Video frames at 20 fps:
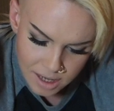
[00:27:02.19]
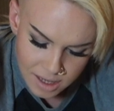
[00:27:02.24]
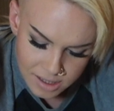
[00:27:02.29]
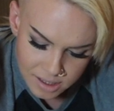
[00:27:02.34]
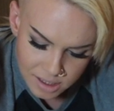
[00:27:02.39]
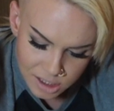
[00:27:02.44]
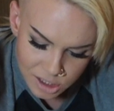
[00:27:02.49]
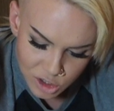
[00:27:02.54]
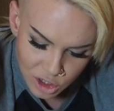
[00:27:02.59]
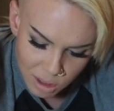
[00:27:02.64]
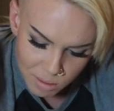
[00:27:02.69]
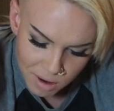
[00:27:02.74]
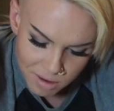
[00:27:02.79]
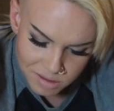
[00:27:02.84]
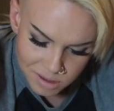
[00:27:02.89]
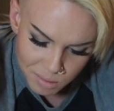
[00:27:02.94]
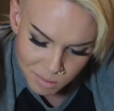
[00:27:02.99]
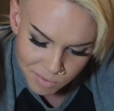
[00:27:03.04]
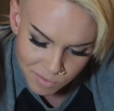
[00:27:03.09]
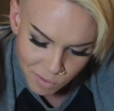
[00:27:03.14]
as extreme as
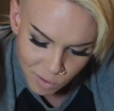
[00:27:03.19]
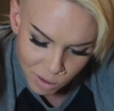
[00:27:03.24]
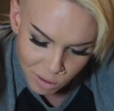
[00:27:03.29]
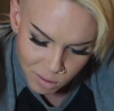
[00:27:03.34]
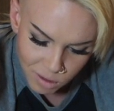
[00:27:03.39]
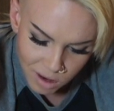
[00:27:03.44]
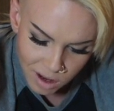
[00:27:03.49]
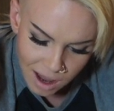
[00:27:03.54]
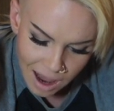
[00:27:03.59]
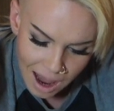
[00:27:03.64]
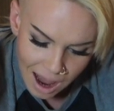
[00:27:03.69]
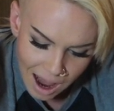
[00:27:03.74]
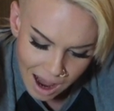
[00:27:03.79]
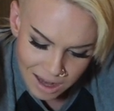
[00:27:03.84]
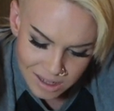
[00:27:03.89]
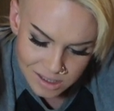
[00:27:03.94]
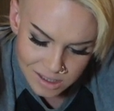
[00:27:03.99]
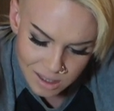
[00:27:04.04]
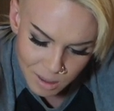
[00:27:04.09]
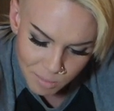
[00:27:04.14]

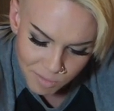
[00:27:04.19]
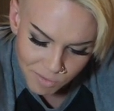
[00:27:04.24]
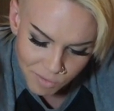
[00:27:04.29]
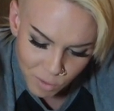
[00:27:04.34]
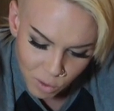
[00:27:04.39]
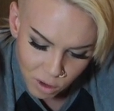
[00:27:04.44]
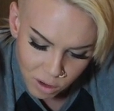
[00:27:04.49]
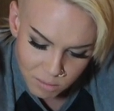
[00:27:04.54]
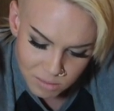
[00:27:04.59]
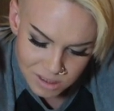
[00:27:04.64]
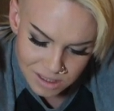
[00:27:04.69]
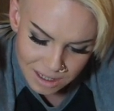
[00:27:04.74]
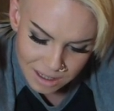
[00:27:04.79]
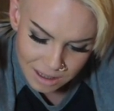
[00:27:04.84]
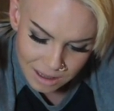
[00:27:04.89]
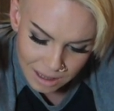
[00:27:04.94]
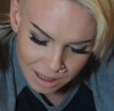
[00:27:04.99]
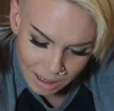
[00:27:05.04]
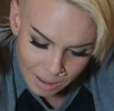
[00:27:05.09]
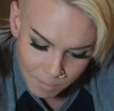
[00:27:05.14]
some forms
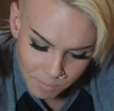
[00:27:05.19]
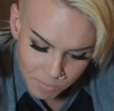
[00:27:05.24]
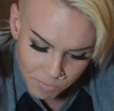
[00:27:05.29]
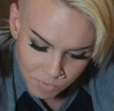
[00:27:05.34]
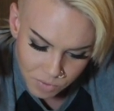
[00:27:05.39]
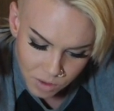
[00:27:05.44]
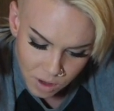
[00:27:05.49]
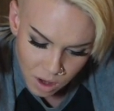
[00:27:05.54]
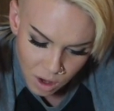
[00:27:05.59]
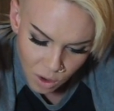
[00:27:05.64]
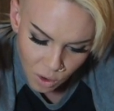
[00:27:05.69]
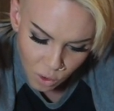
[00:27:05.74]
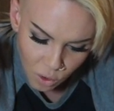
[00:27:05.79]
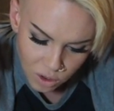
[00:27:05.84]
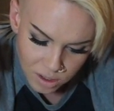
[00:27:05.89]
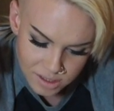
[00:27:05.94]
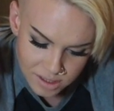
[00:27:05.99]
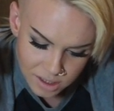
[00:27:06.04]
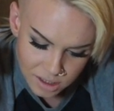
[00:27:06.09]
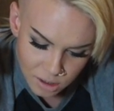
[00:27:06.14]
claim?
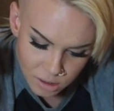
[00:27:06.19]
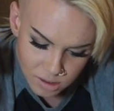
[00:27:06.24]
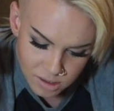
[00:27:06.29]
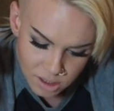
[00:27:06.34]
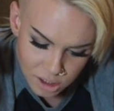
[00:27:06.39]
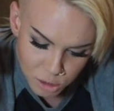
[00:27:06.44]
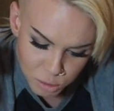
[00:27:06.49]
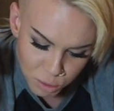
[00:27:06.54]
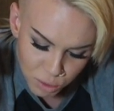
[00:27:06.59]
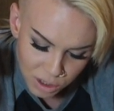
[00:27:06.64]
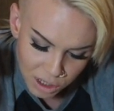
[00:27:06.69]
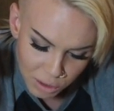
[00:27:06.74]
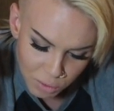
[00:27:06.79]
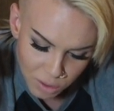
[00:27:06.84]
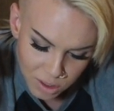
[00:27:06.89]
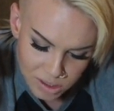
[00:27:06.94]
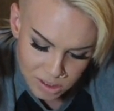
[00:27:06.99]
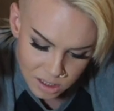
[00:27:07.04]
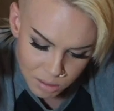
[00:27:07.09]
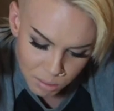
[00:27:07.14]
Or is the dosage pretty
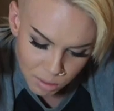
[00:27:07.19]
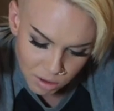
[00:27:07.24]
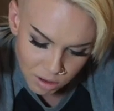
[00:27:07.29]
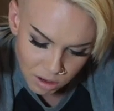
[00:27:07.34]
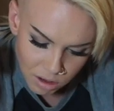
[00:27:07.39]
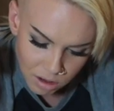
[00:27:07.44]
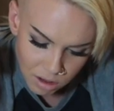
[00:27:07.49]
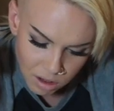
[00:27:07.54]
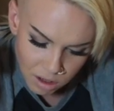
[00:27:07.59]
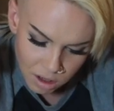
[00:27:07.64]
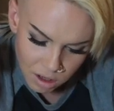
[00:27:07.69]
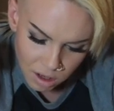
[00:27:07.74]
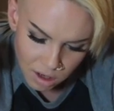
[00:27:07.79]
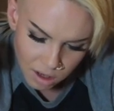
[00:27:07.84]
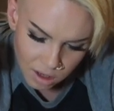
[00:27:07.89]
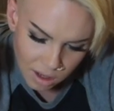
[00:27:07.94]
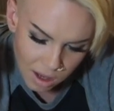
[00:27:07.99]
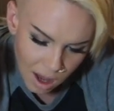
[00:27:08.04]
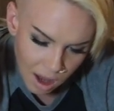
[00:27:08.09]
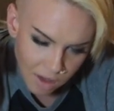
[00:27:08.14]
reasonable?
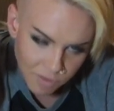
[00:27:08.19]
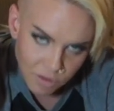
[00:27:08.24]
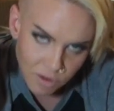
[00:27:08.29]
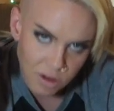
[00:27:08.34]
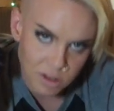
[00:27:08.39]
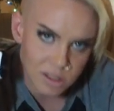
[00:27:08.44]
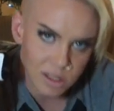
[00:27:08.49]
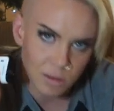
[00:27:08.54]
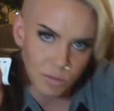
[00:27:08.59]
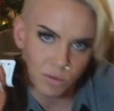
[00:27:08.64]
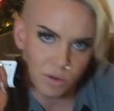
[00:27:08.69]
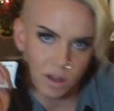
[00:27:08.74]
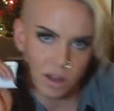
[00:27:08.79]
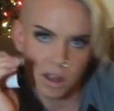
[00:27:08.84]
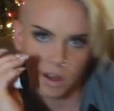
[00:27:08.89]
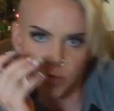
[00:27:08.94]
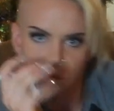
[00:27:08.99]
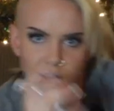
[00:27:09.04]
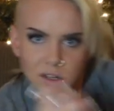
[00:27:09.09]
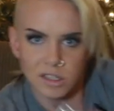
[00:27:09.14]
Yeah, I've heard some really
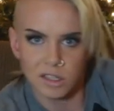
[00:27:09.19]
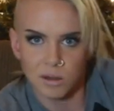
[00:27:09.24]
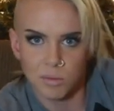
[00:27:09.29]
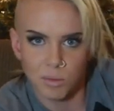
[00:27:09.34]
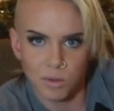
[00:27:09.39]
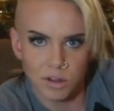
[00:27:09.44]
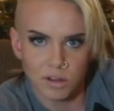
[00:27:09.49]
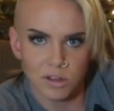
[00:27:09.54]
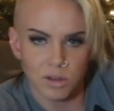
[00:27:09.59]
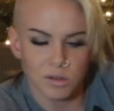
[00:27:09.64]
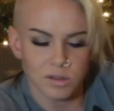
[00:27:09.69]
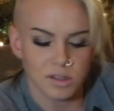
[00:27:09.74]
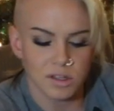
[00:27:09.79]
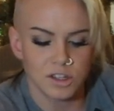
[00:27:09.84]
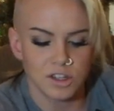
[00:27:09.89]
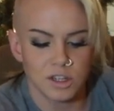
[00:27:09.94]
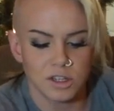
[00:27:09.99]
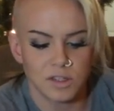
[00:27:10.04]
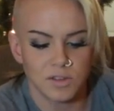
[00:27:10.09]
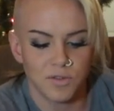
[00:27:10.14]
unreasonable
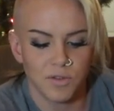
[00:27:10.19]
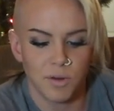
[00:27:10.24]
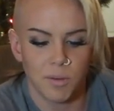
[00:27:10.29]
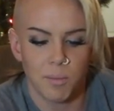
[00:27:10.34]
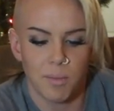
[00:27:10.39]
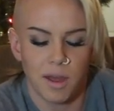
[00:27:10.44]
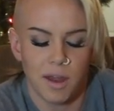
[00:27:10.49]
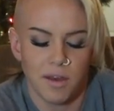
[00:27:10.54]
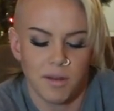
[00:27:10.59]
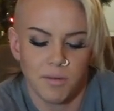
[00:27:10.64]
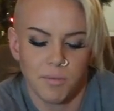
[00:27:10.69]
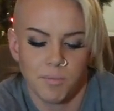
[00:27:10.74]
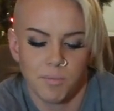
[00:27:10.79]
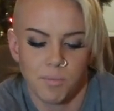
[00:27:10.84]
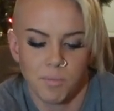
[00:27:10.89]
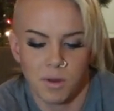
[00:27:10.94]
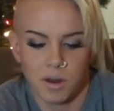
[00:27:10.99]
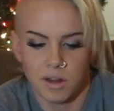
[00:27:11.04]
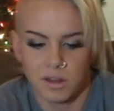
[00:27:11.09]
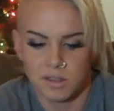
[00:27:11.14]
dosages for men,
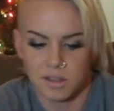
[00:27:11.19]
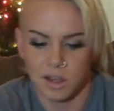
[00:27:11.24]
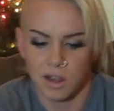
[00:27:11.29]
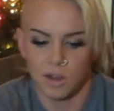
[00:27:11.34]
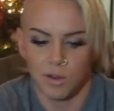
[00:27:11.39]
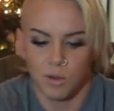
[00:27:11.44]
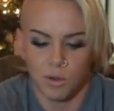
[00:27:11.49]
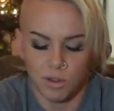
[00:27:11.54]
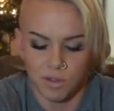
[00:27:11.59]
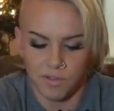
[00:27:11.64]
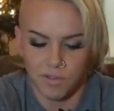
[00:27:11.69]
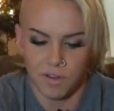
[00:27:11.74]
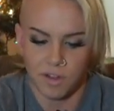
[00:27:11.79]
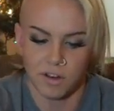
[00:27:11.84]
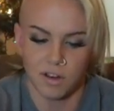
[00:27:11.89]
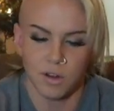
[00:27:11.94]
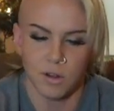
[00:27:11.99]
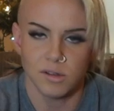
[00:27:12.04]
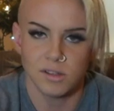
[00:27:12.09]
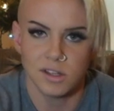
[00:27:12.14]
but it's like, who the
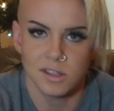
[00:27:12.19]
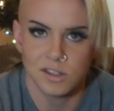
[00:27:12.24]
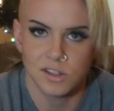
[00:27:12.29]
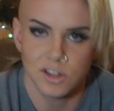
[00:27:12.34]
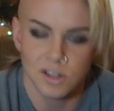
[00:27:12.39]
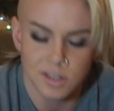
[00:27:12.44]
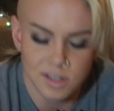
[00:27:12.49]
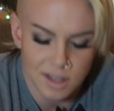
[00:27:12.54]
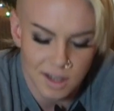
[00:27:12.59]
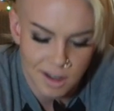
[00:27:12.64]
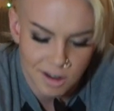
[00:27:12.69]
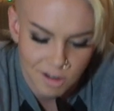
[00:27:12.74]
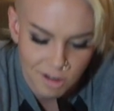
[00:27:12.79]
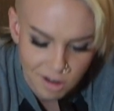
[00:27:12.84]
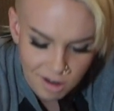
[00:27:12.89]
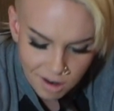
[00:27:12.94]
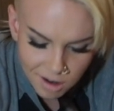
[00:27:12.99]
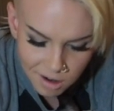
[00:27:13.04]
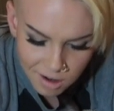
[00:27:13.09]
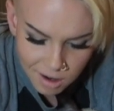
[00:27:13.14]
fuck knows? It's just the
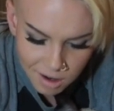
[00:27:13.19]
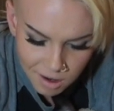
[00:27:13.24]
internet.